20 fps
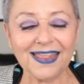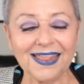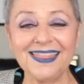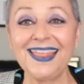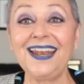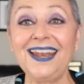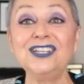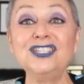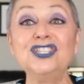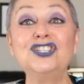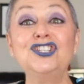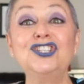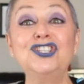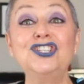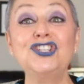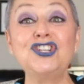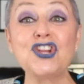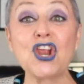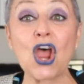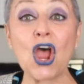That is
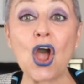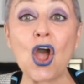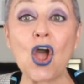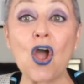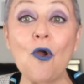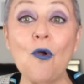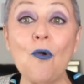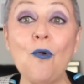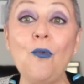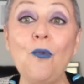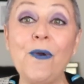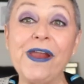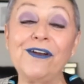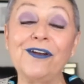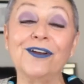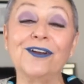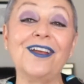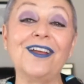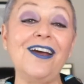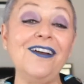so
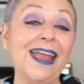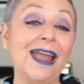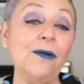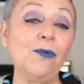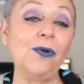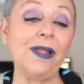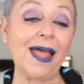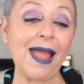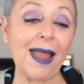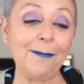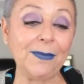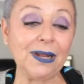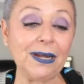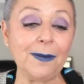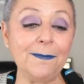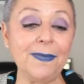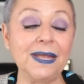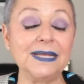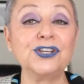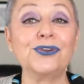weird. Okay, well, I'm going
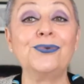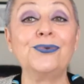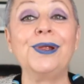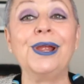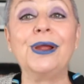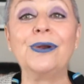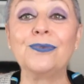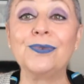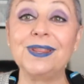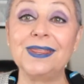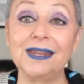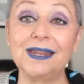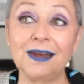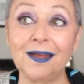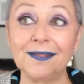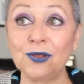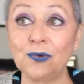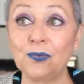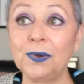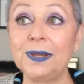to mess around with it
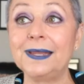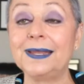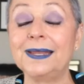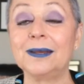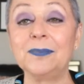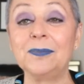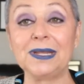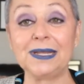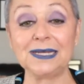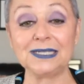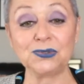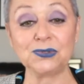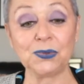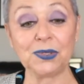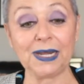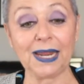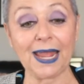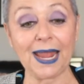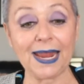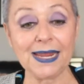on the weekend because
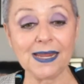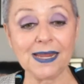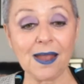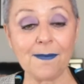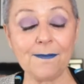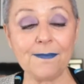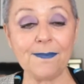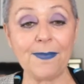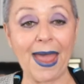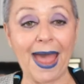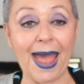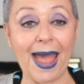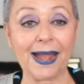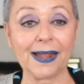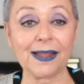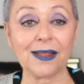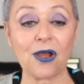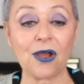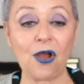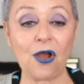when I come
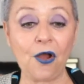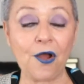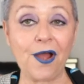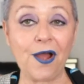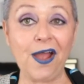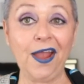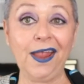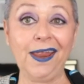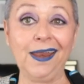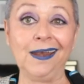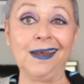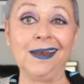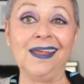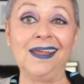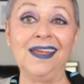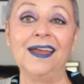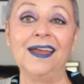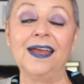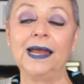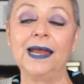back on
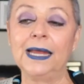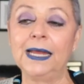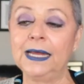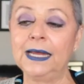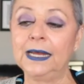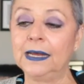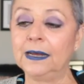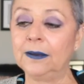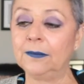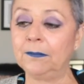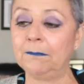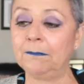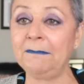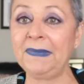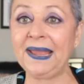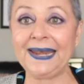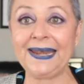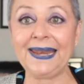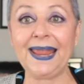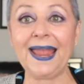um,
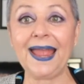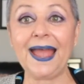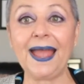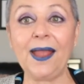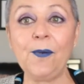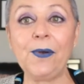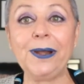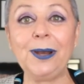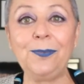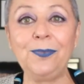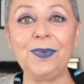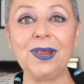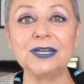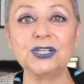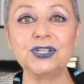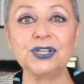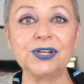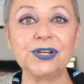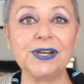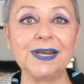Monday, I want to make
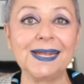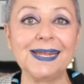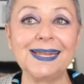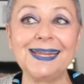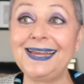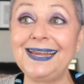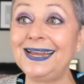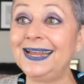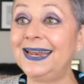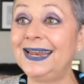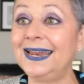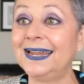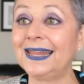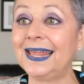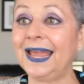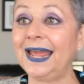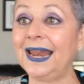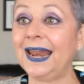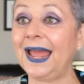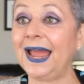sure again
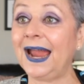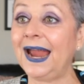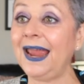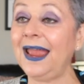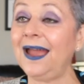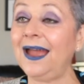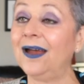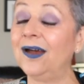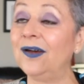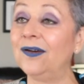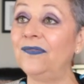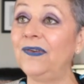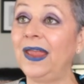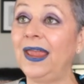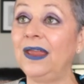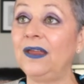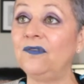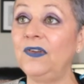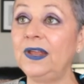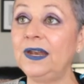that I have
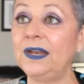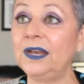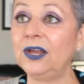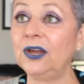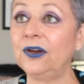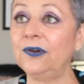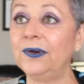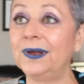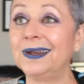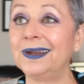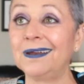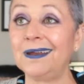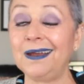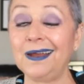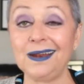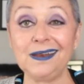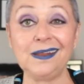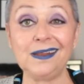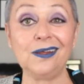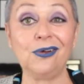a video and
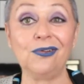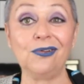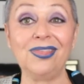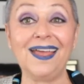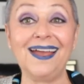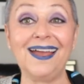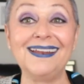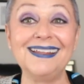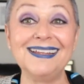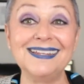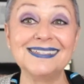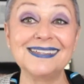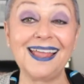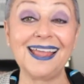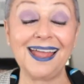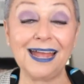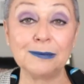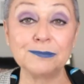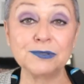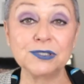audio that is
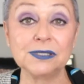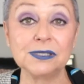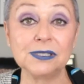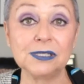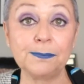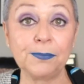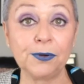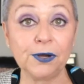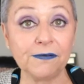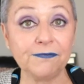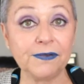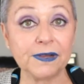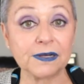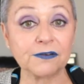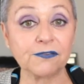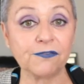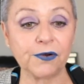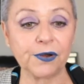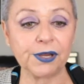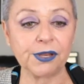absolutely
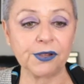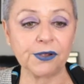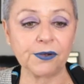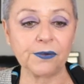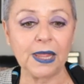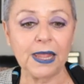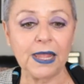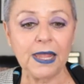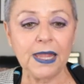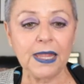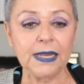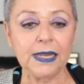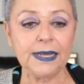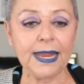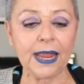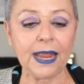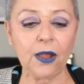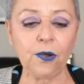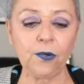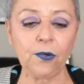perfect for you.
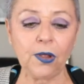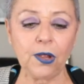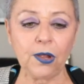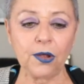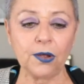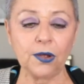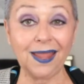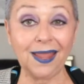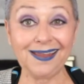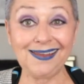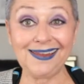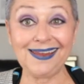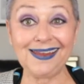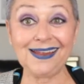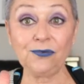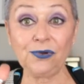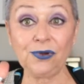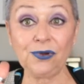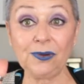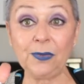Now,
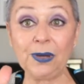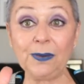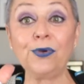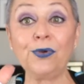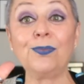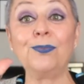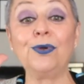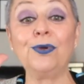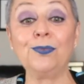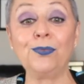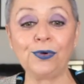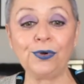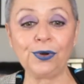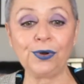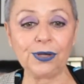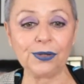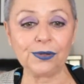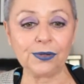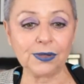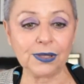again, remember
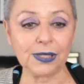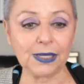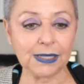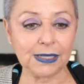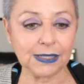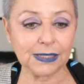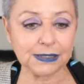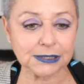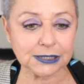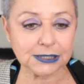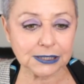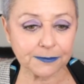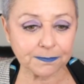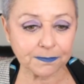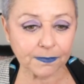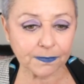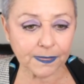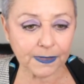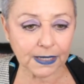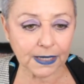Memorial is.
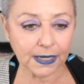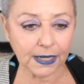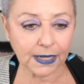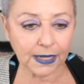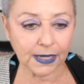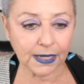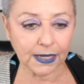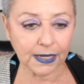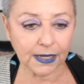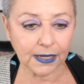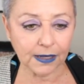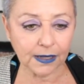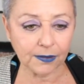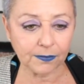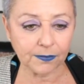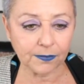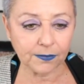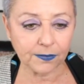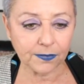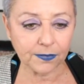Um,